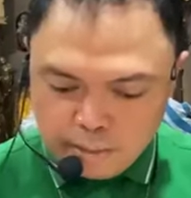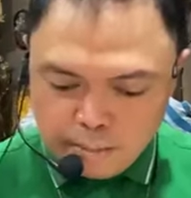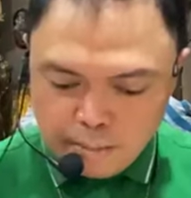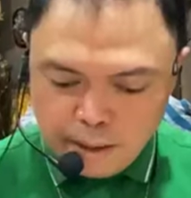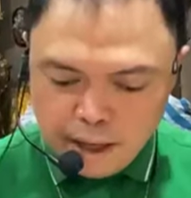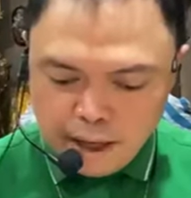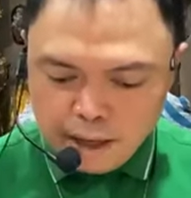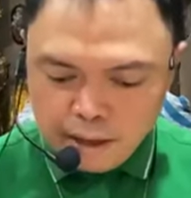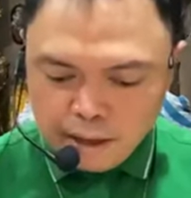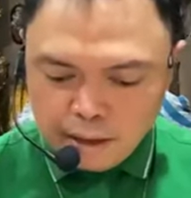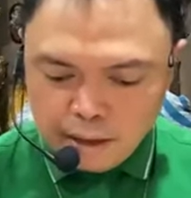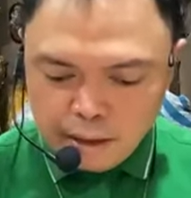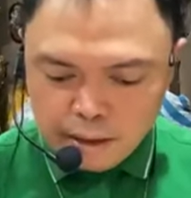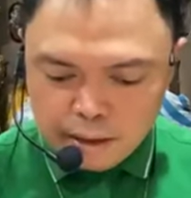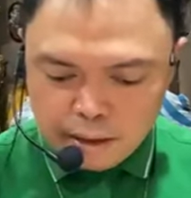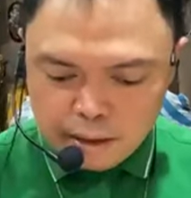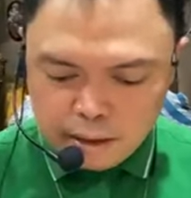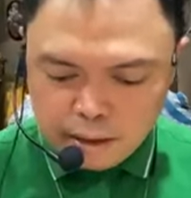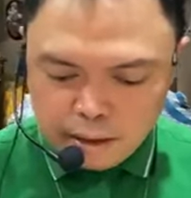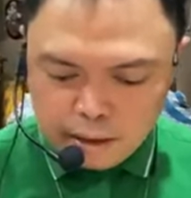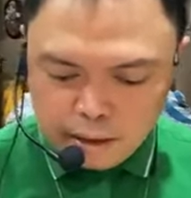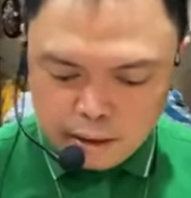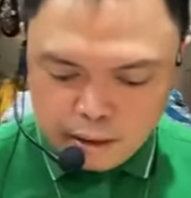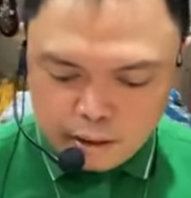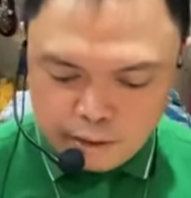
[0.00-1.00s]
The men
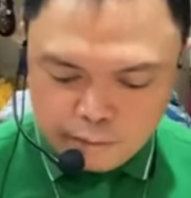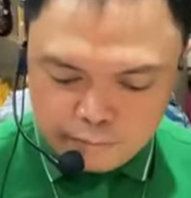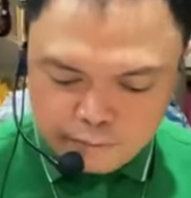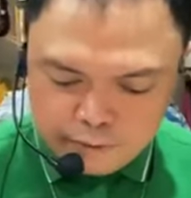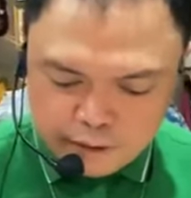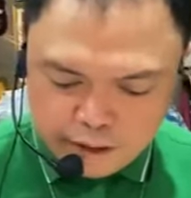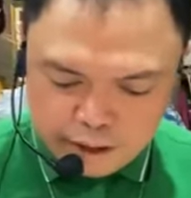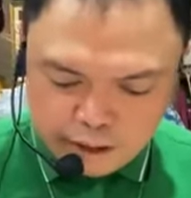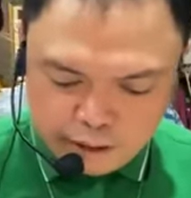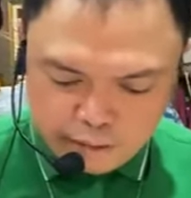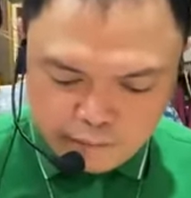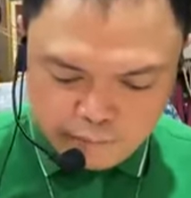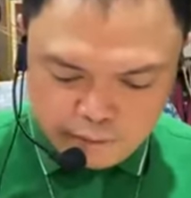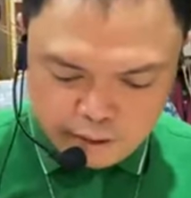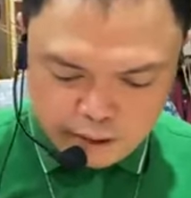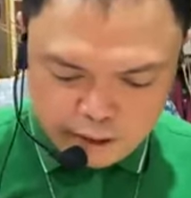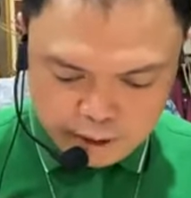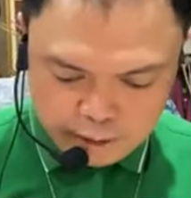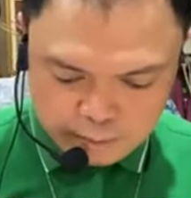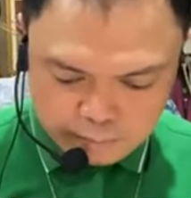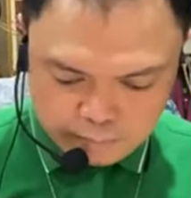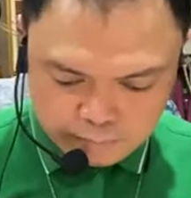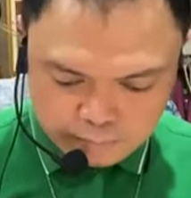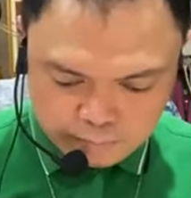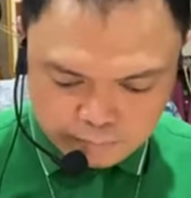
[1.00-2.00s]
of
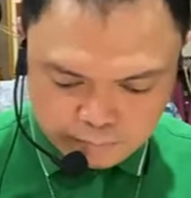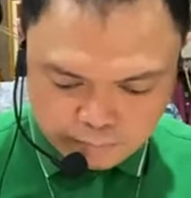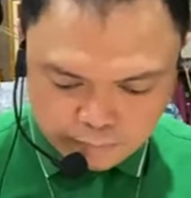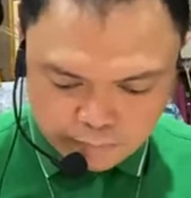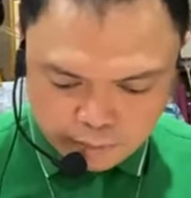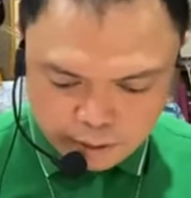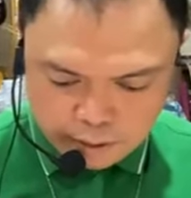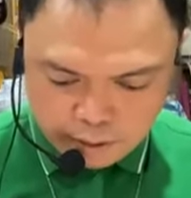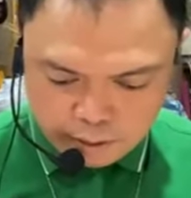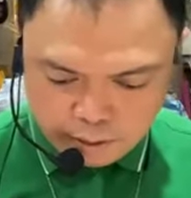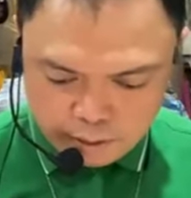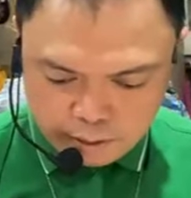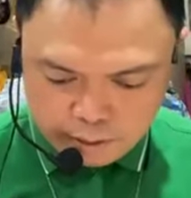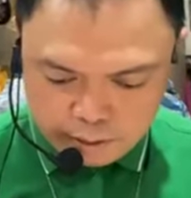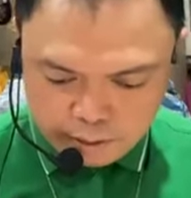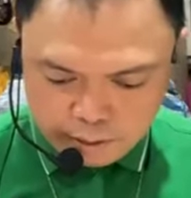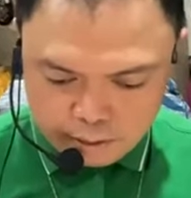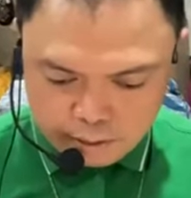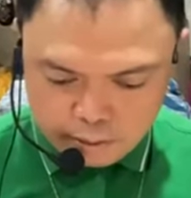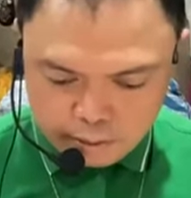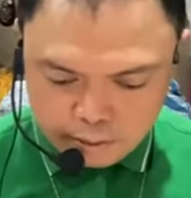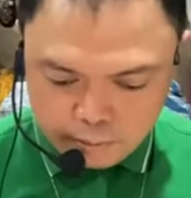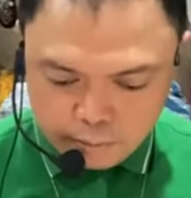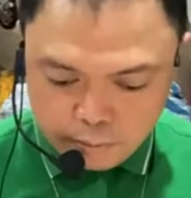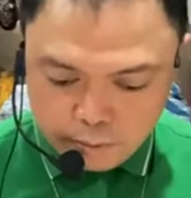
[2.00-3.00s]
Nineveh
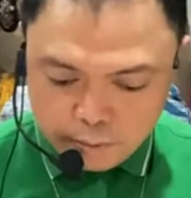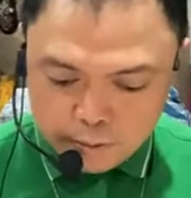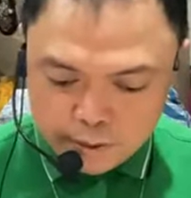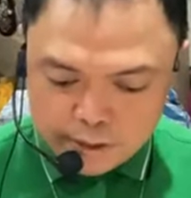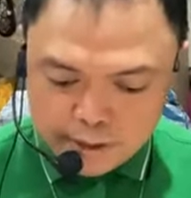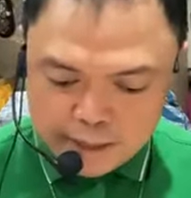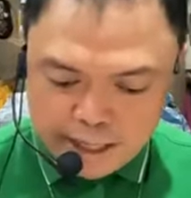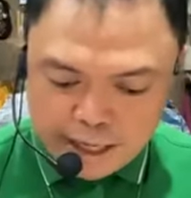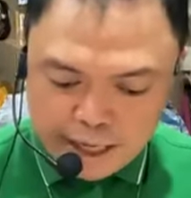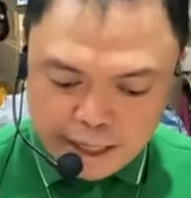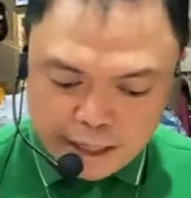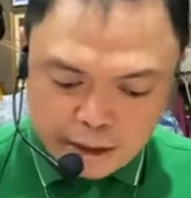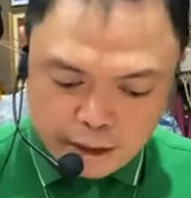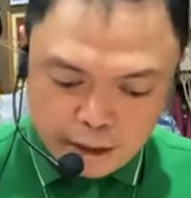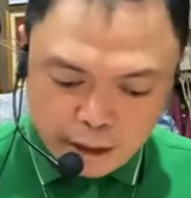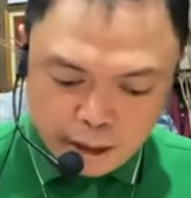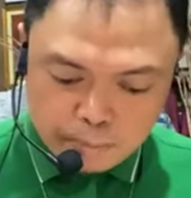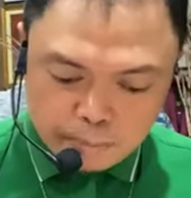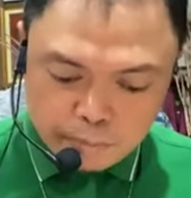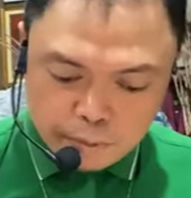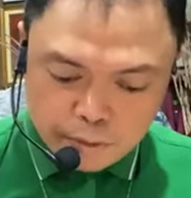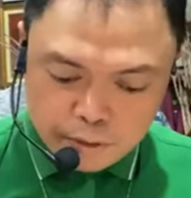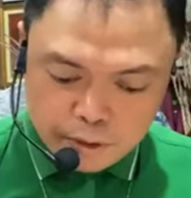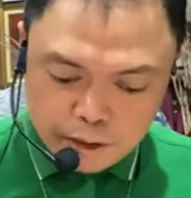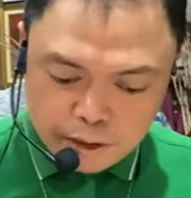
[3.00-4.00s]
will stand
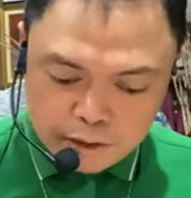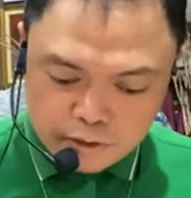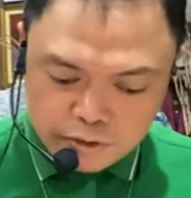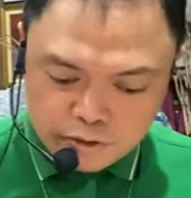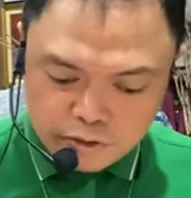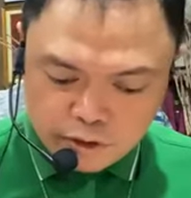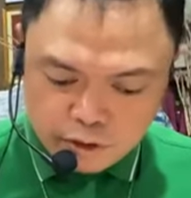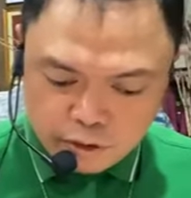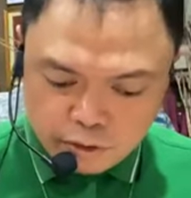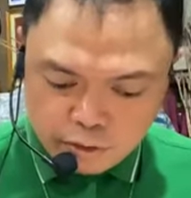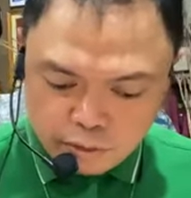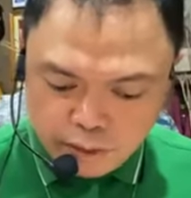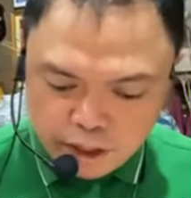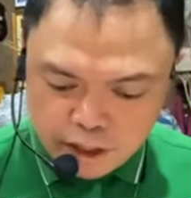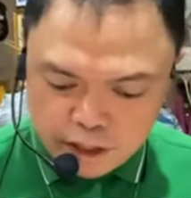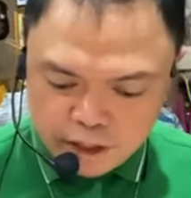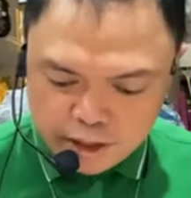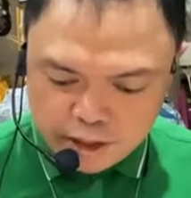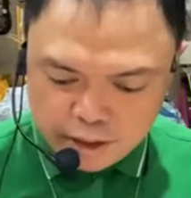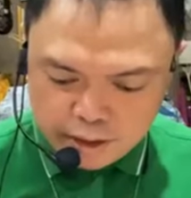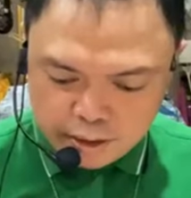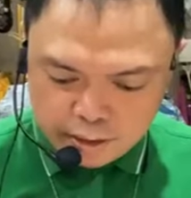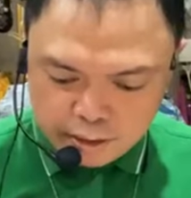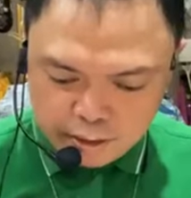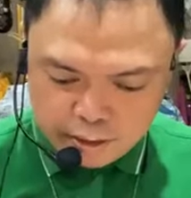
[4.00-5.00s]
up with this
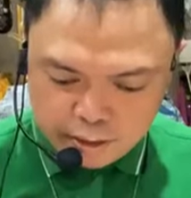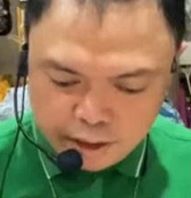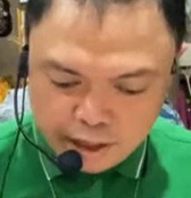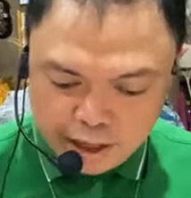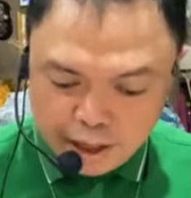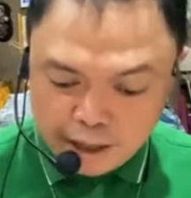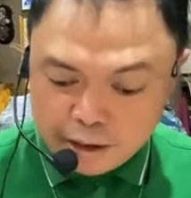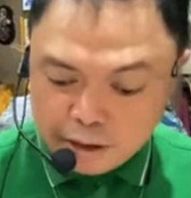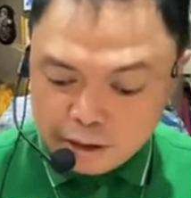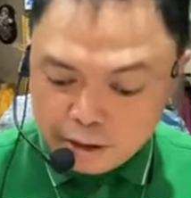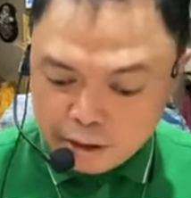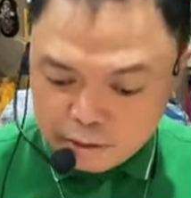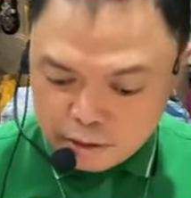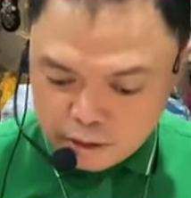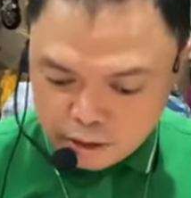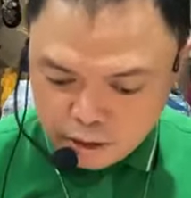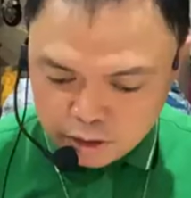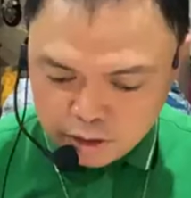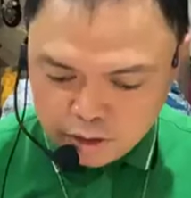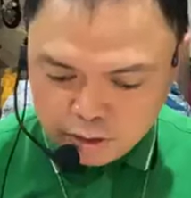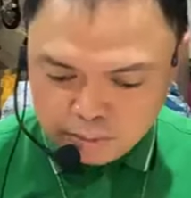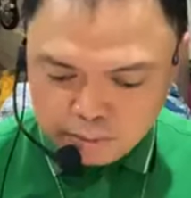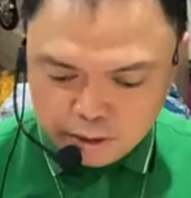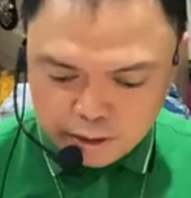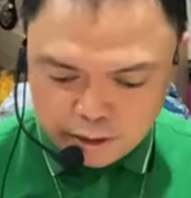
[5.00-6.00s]
generation at the
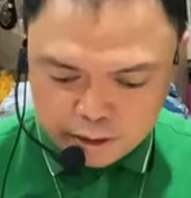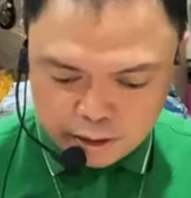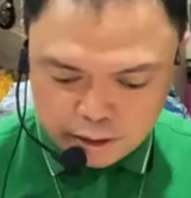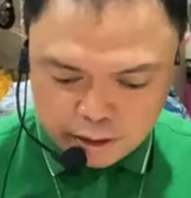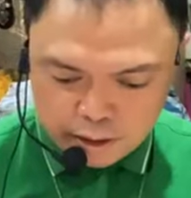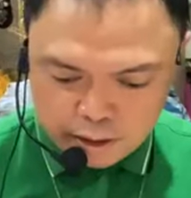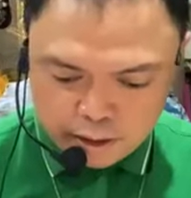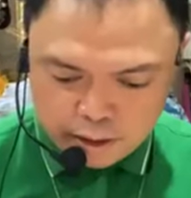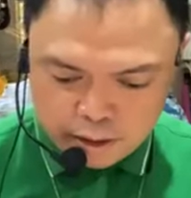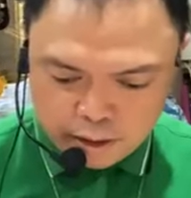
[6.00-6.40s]
judgment